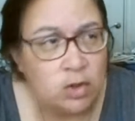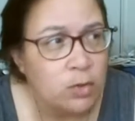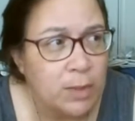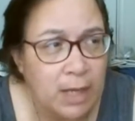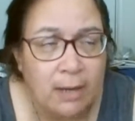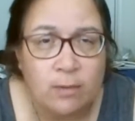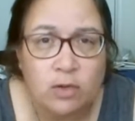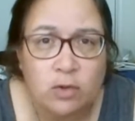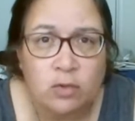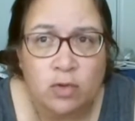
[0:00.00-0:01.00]
to be
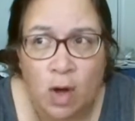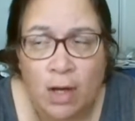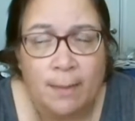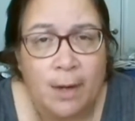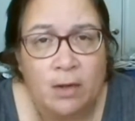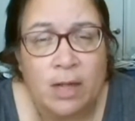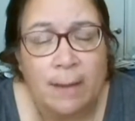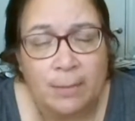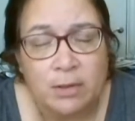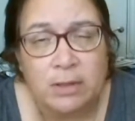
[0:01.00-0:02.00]
able to talk about
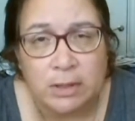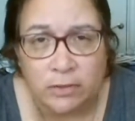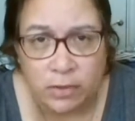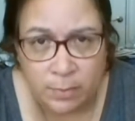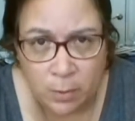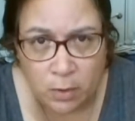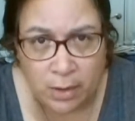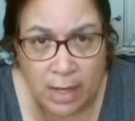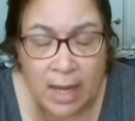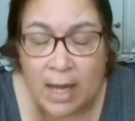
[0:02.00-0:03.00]
that particular
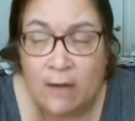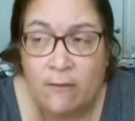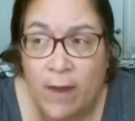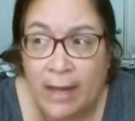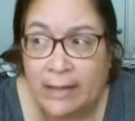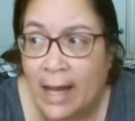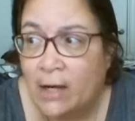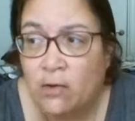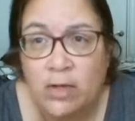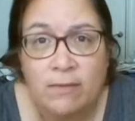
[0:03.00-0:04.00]
sport. In fact,
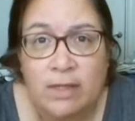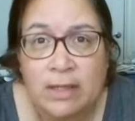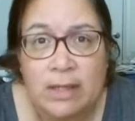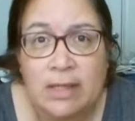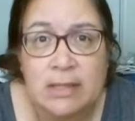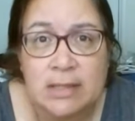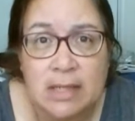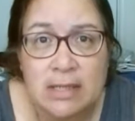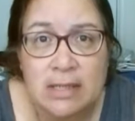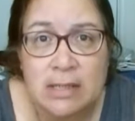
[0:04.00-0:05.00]
I don't even think it's
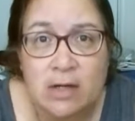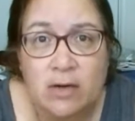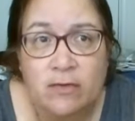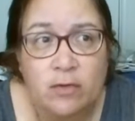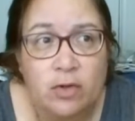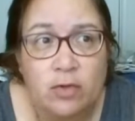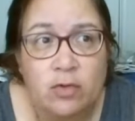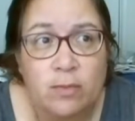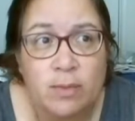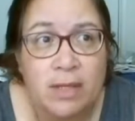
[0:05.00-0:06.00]
necessary for you
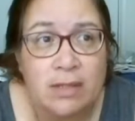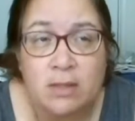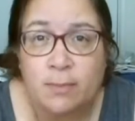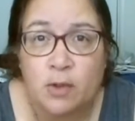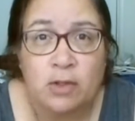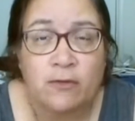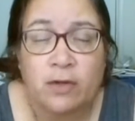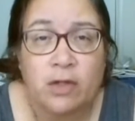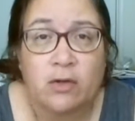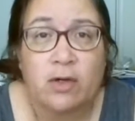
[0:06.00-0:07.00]
to be a sports
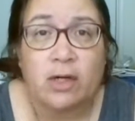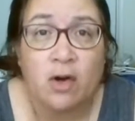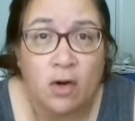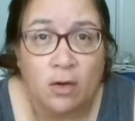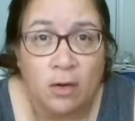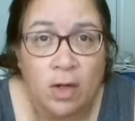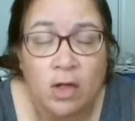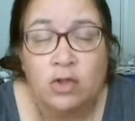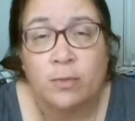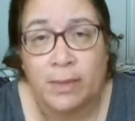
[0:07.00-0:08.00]
figure at all
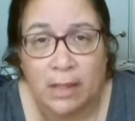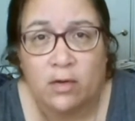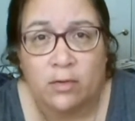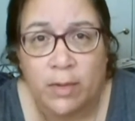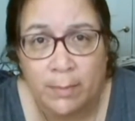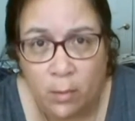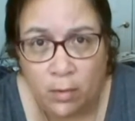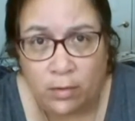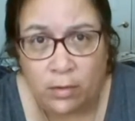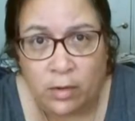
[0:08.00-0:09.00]
to be a good
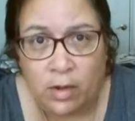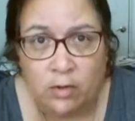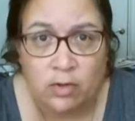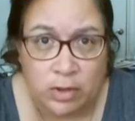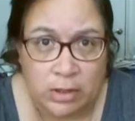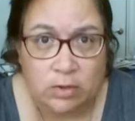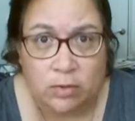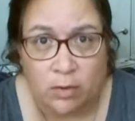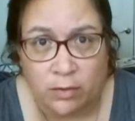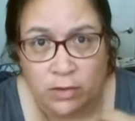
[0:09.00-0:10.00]
reporter. You just need
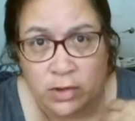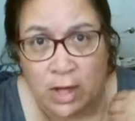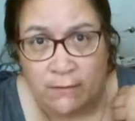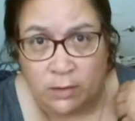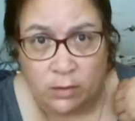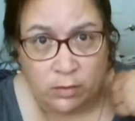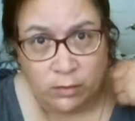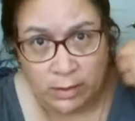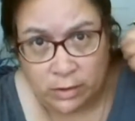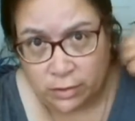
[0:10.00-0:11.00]
to know your stuff and do your
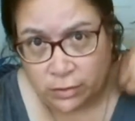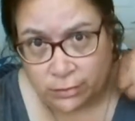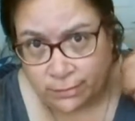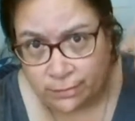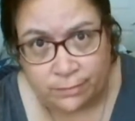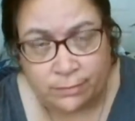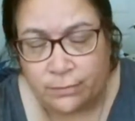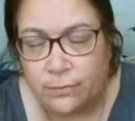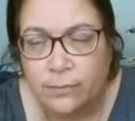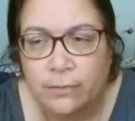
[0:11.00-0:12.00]
research.
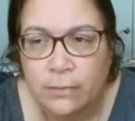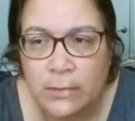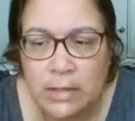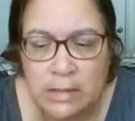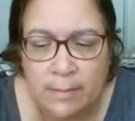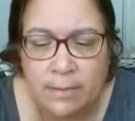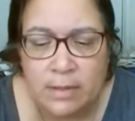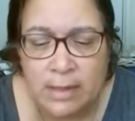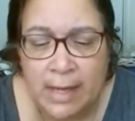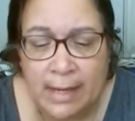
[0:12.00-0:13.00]

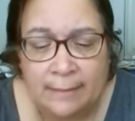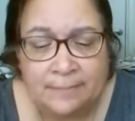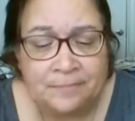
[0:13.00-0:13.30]
Simple as that.